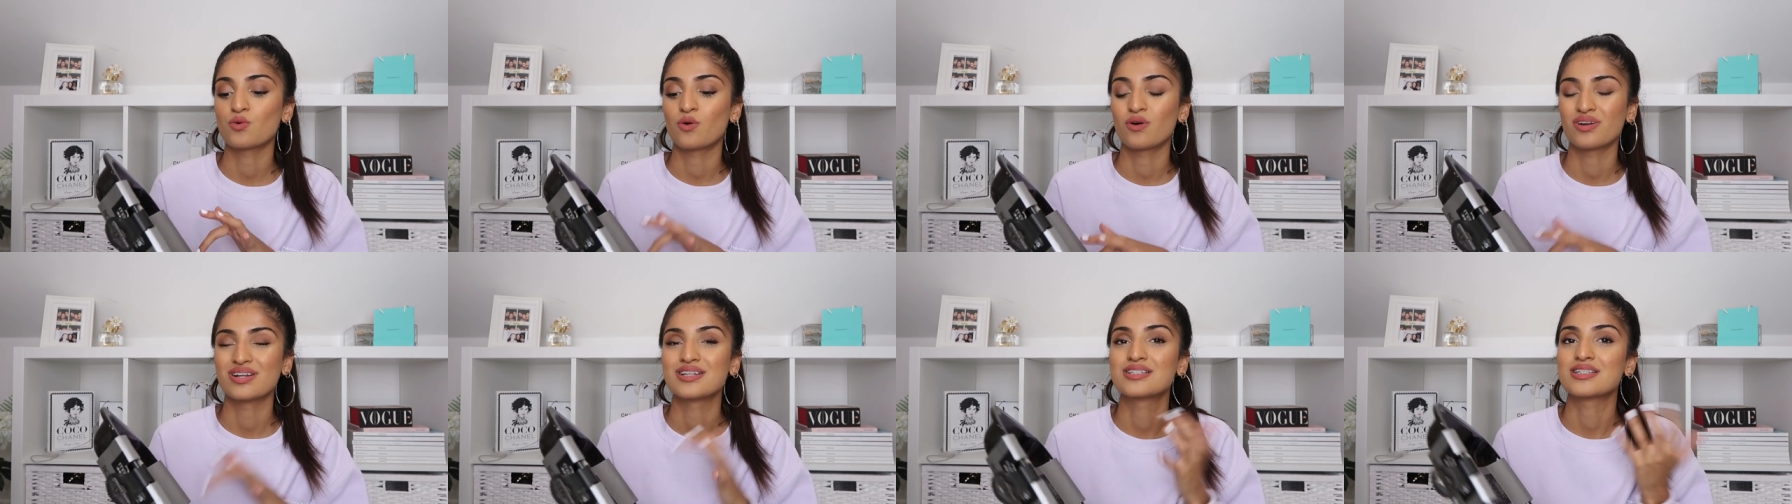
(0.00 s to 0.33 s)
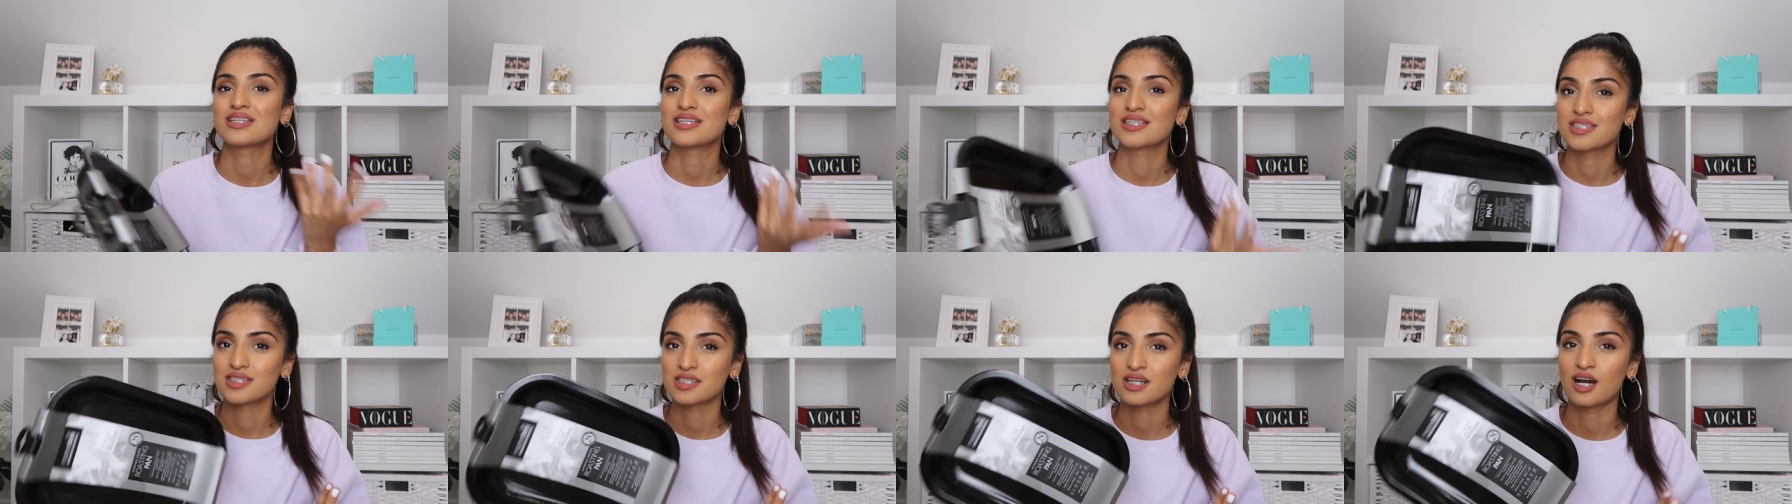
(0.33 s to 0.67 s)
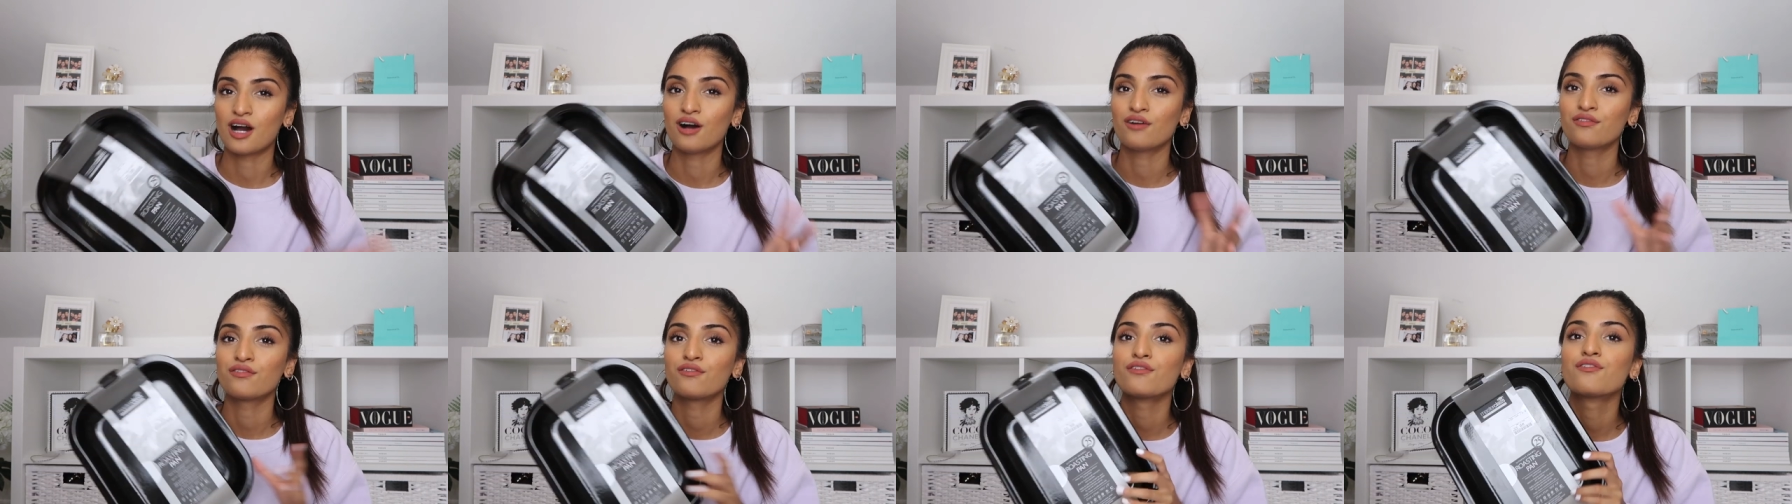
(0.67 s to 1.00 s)
quality
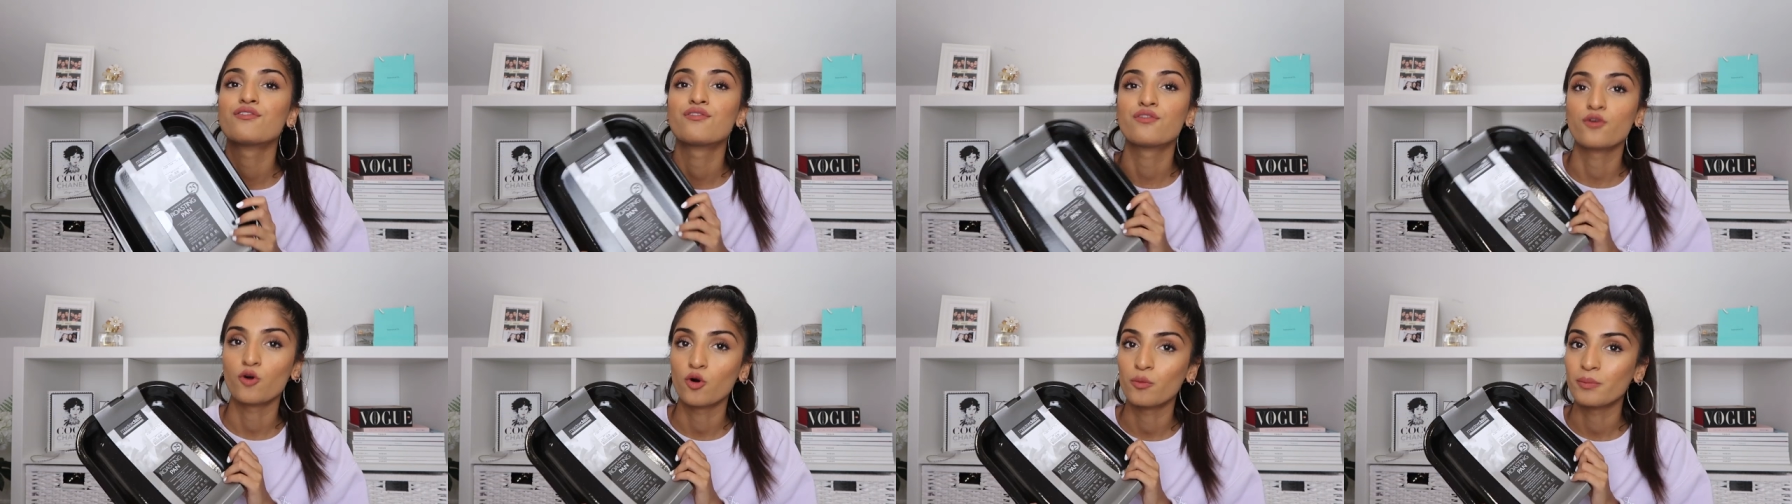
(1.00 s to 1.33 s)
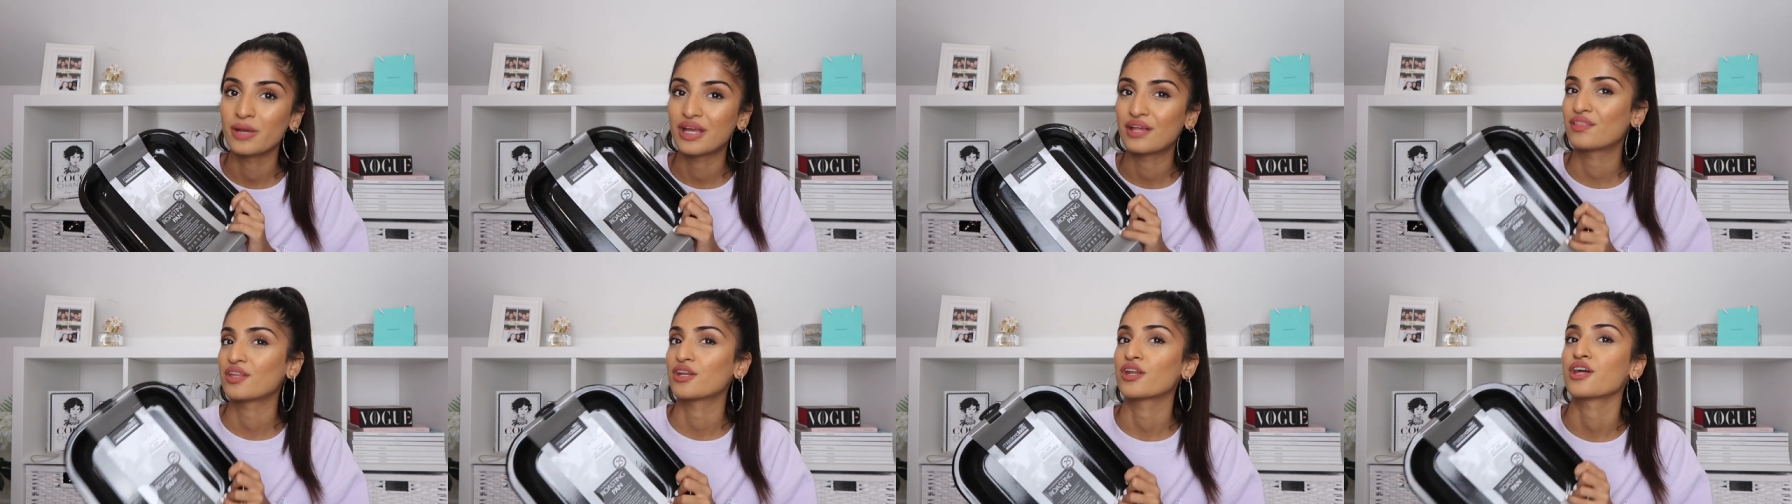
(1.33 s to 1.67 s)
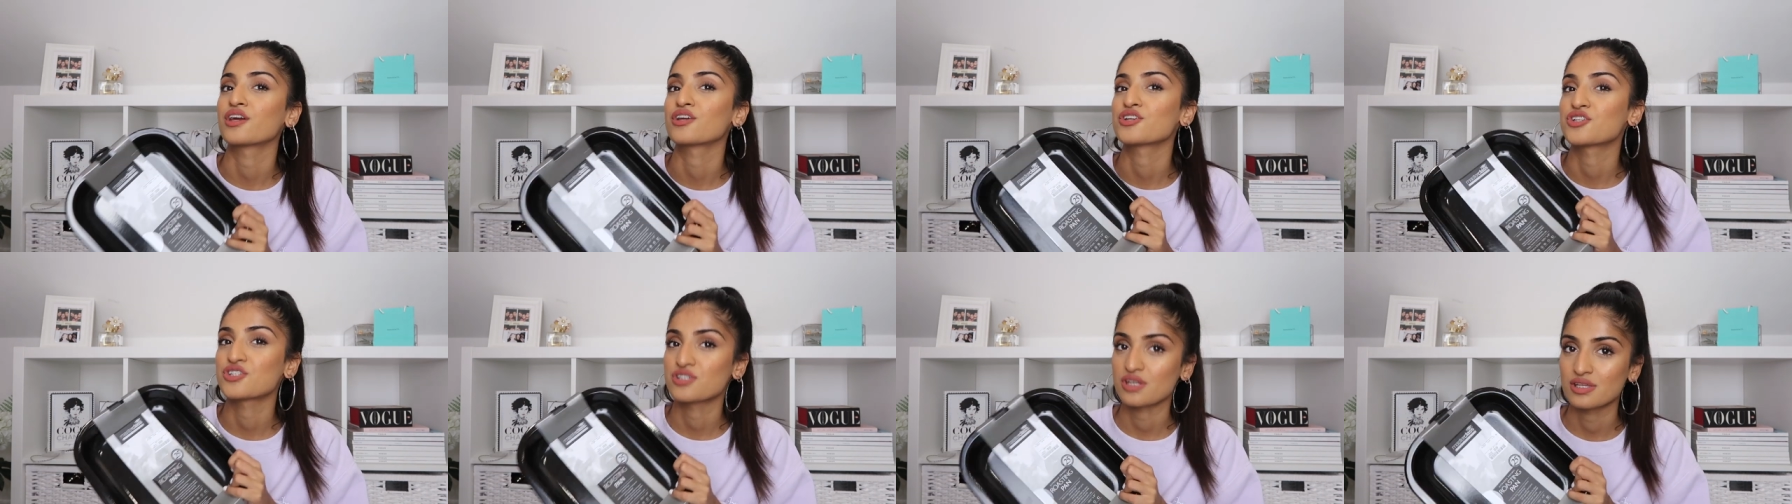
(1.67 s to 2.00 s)
stuff for me than
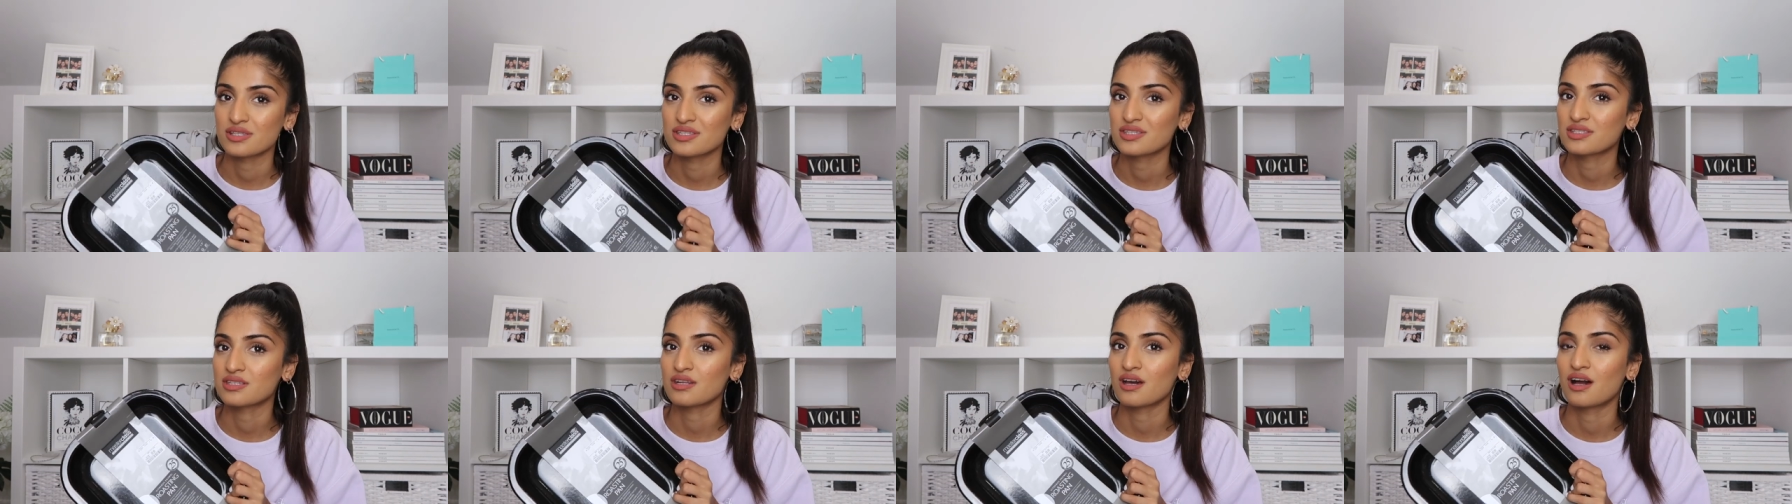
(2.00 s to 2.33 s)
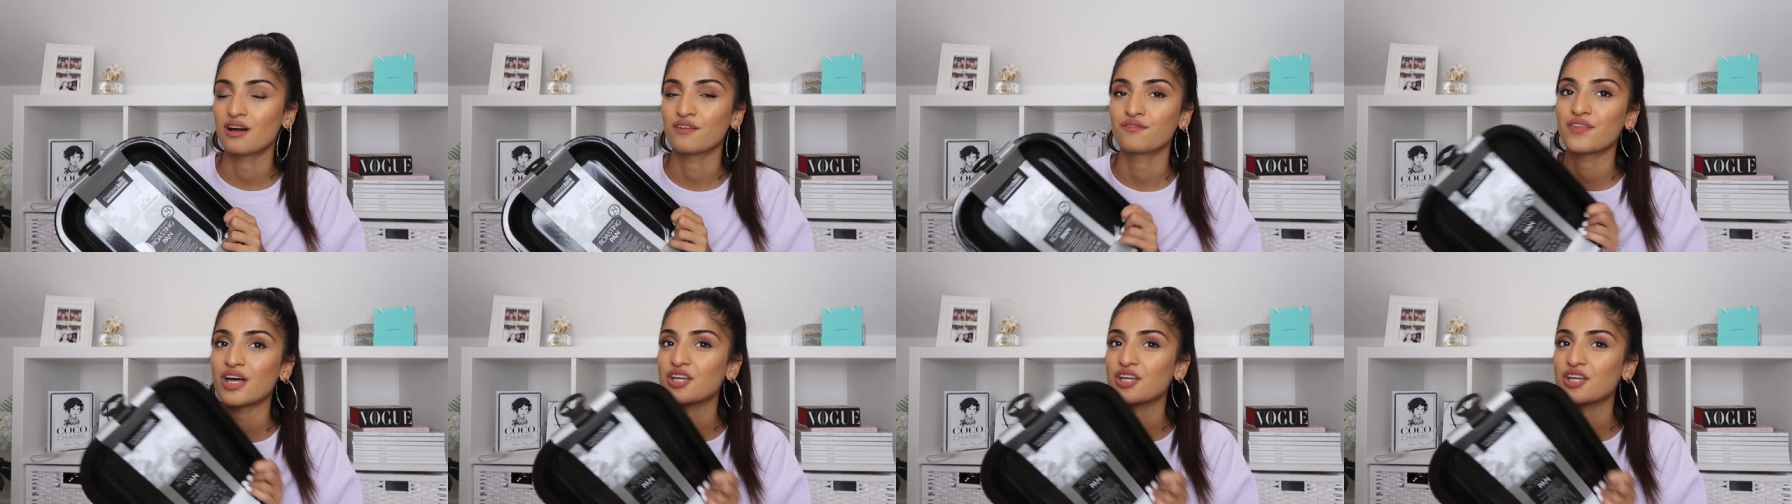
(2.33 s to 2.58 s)
like shit stuff.